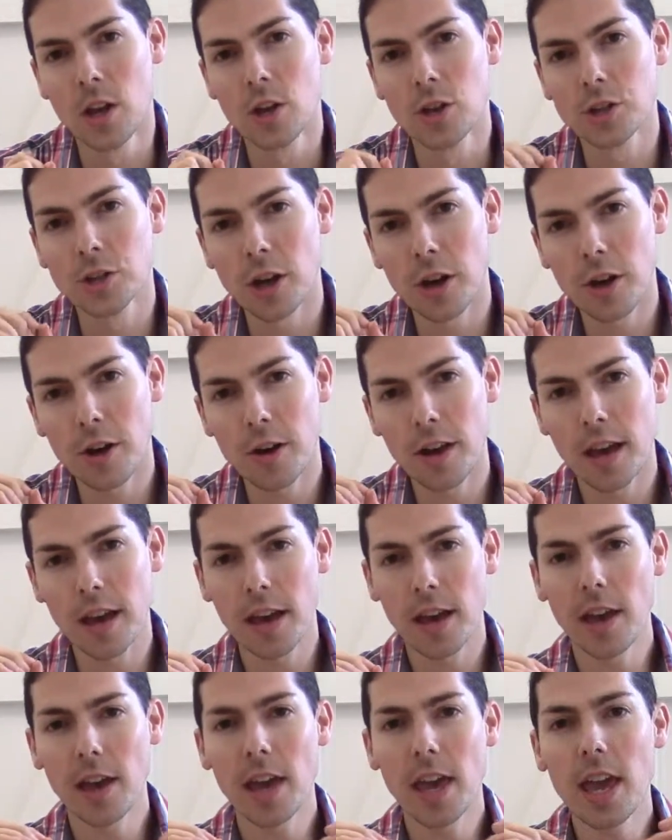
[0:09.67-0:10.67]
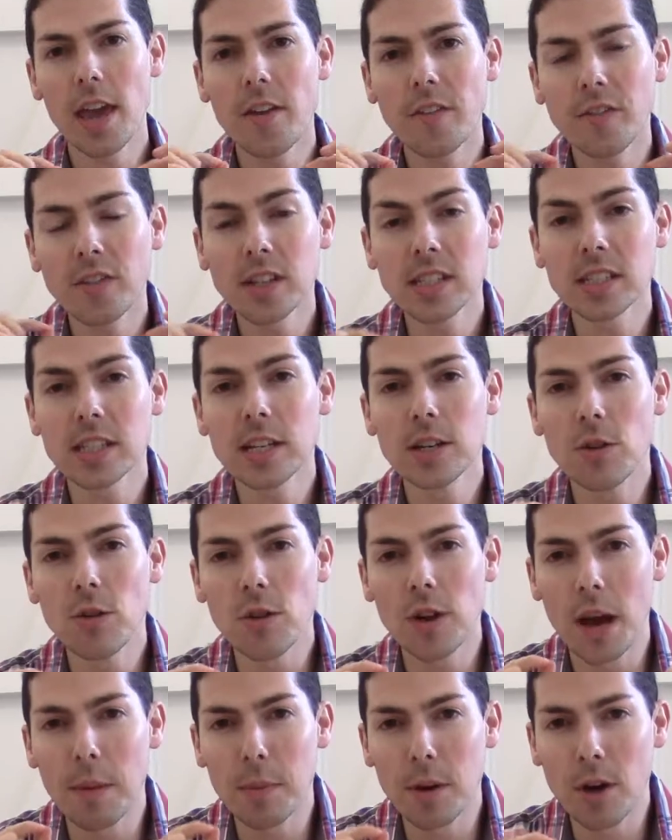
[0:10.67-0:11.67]
So every single
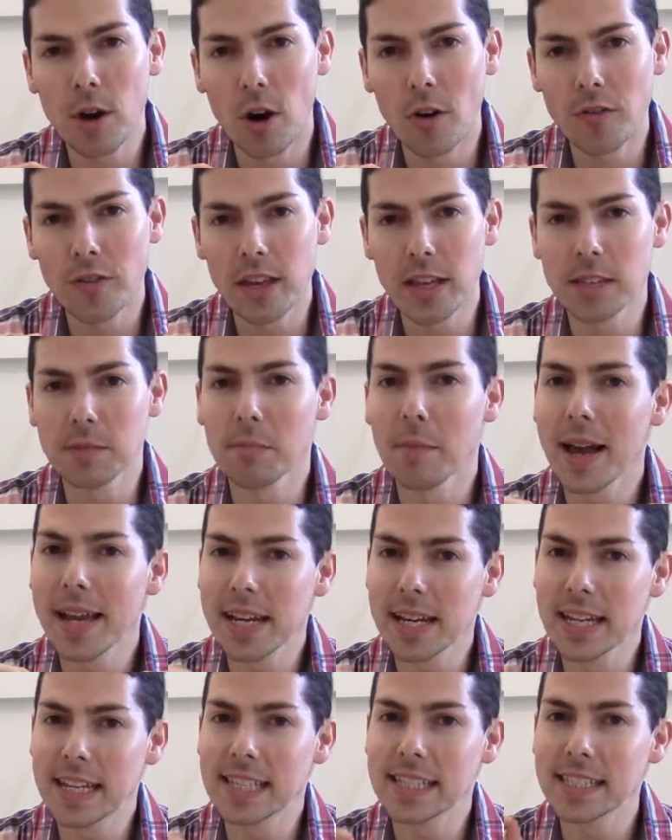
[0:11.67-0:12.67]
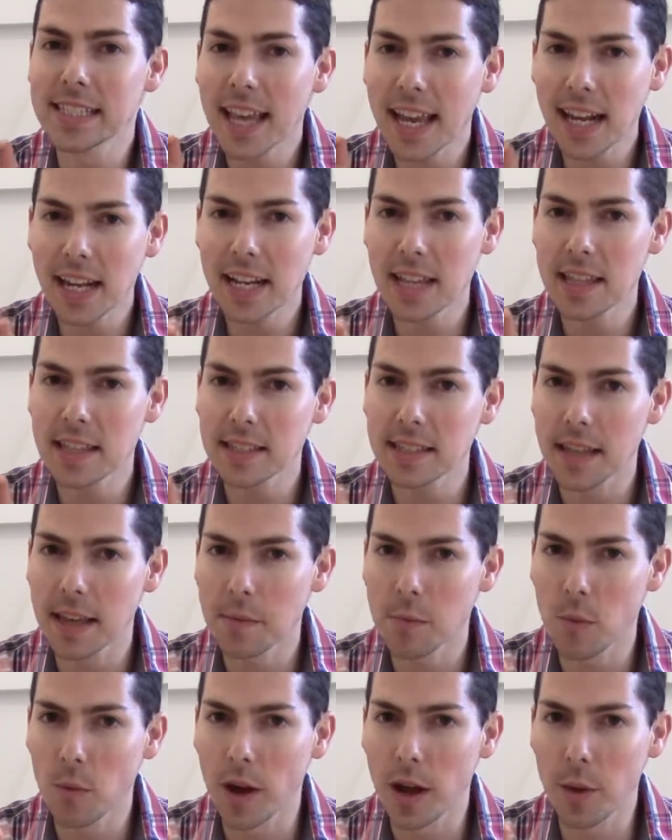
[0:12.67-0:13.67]
cup of coffee is made in exactly the
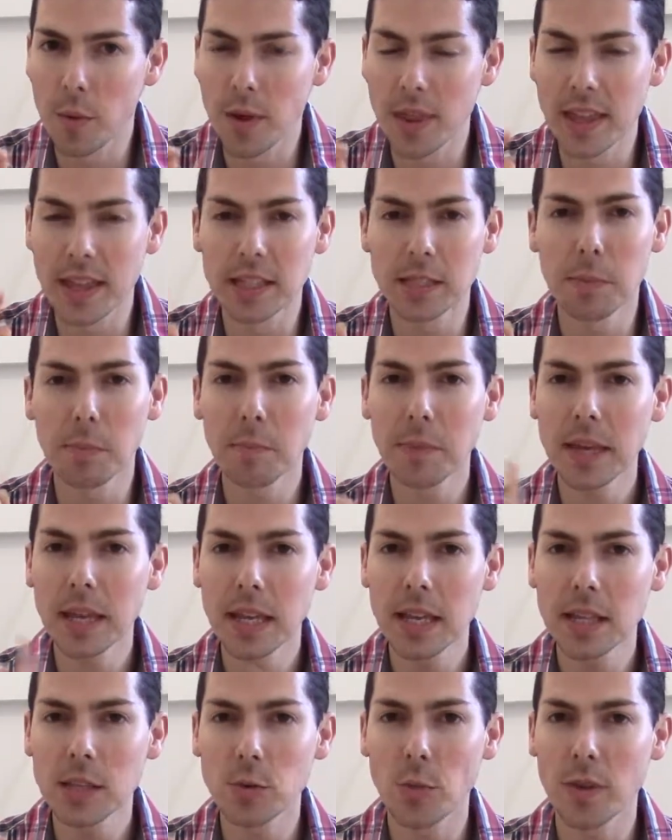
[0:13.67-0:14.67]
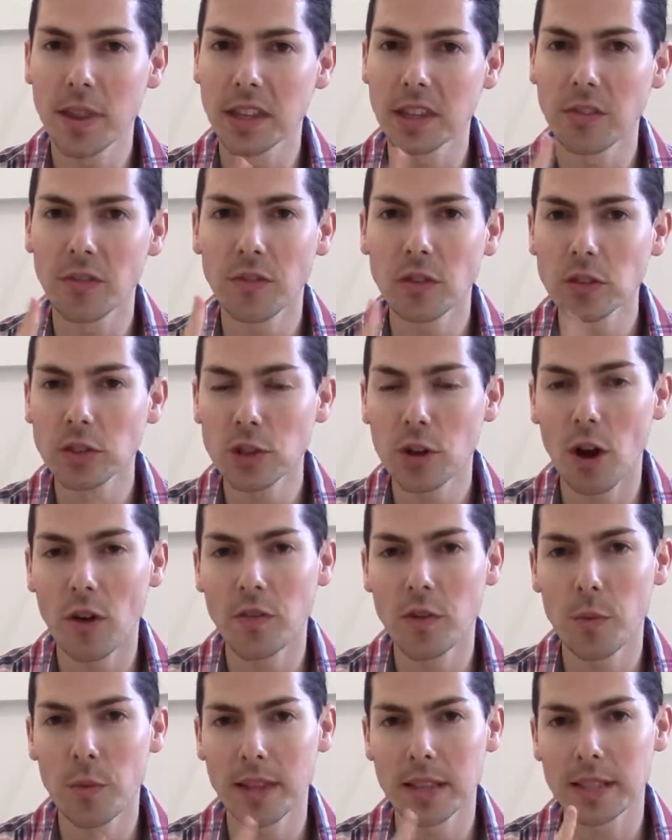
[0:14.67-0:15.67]
same way, whether it's beans, whether it's filter
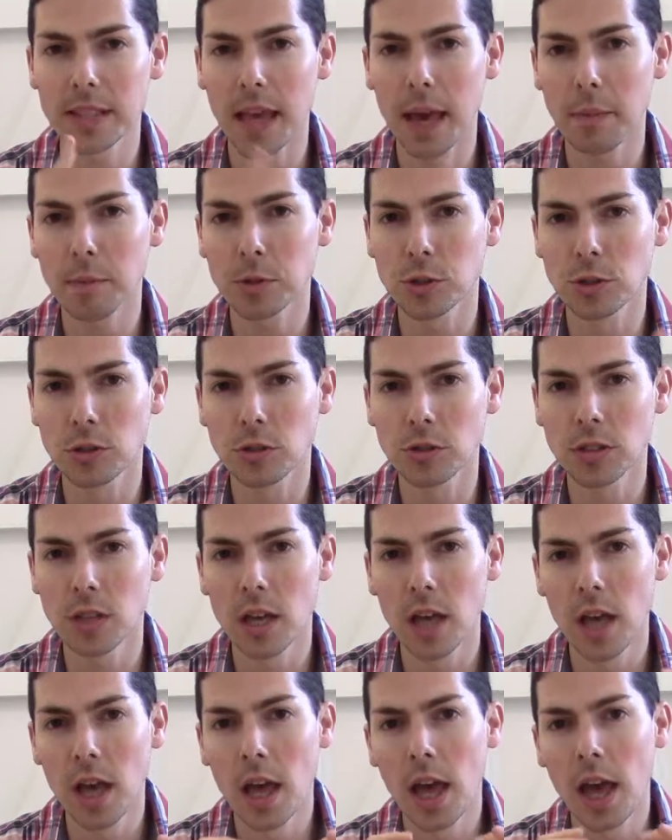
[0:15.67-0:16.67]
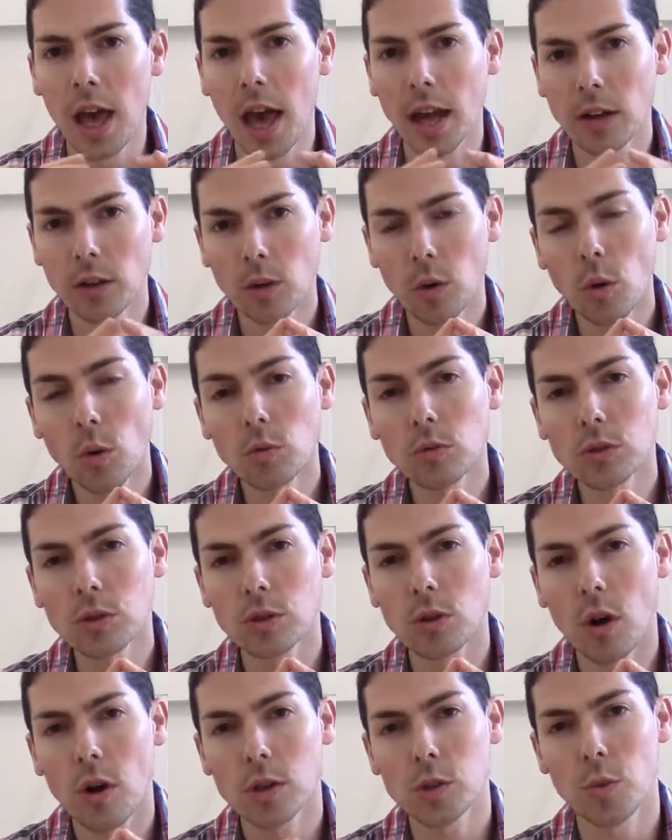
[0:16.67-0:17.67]
coffee, whether it's capsules, and it all
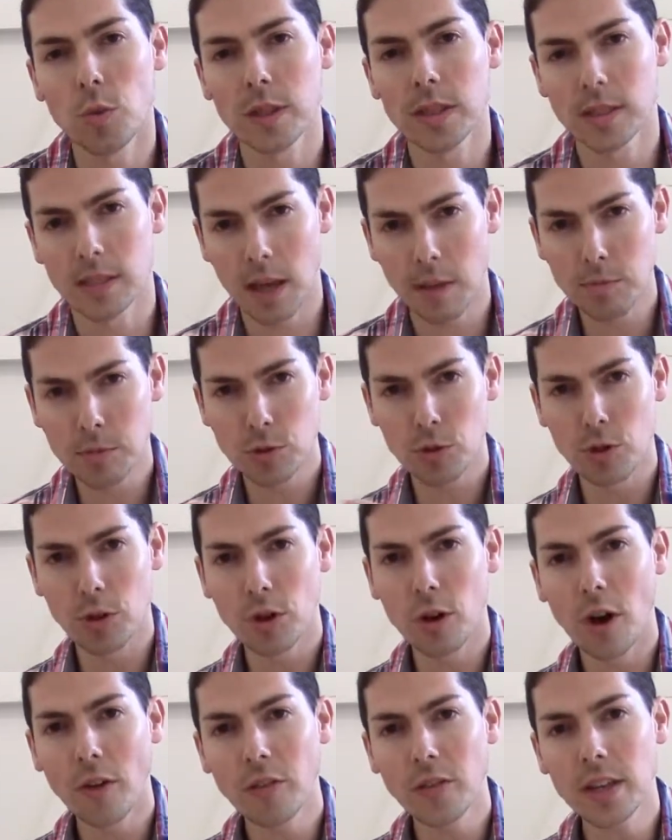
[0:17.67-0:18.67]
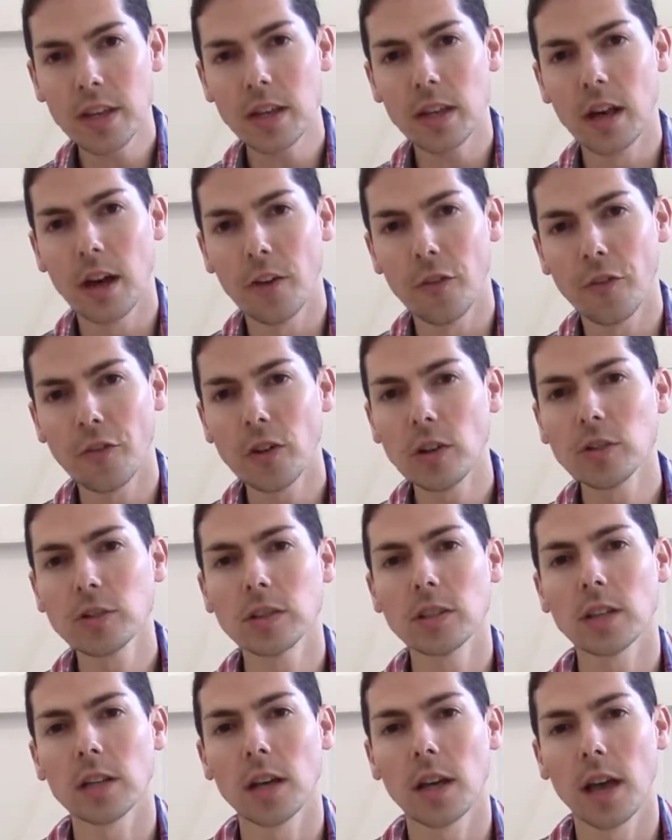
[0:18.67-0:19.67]
starts with some sort of coffee, a
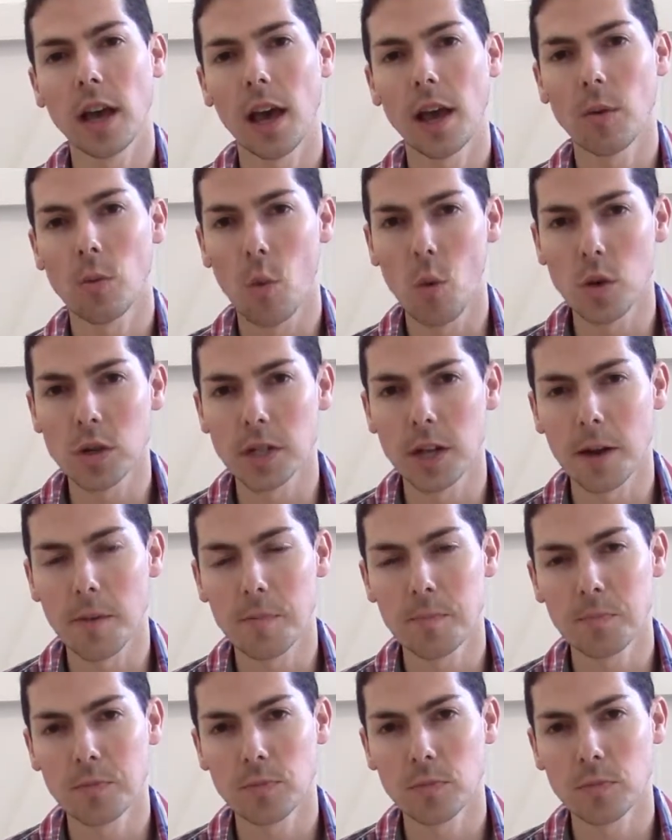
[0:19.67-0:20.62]
filter, and water.